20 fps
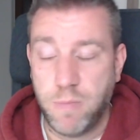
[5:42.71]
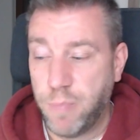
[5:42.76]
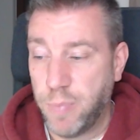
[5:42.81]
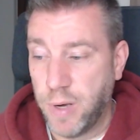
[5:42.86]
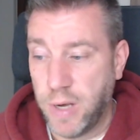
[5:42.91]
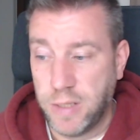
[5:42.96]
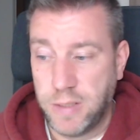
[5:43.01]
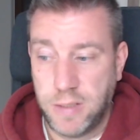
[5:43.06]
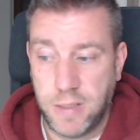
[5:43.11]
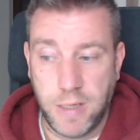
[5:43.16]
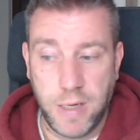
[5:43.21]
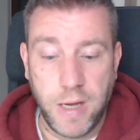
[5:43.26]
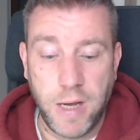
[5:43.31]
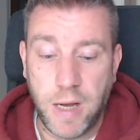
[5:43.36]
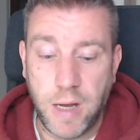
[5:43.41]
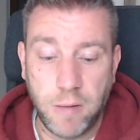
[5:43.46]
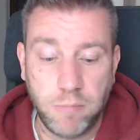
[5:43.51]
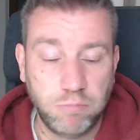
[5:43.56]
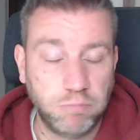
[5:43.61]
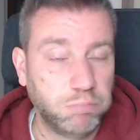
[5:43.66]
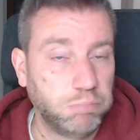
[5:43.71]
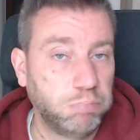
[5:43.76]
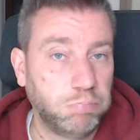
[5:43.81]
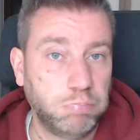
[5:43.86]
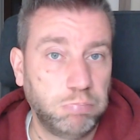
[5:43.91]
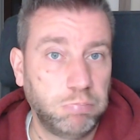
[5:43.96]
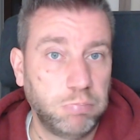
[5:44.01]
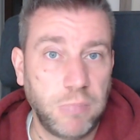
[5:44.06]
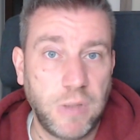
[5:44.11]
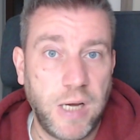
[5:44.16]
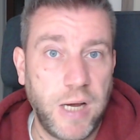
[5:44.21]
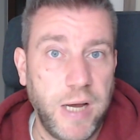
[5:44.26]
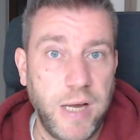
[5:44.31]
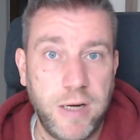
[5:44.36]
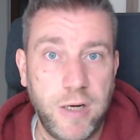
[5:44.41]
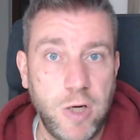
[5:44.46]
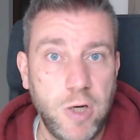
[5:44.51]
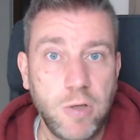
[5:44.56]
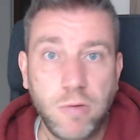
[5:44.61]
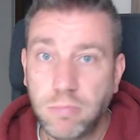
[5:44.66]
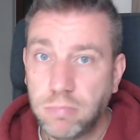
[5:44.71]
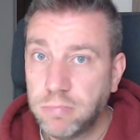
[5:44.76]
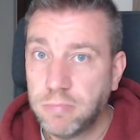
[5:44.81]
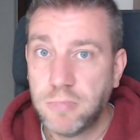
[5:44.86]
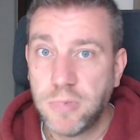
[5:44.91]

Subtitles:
But I don't know.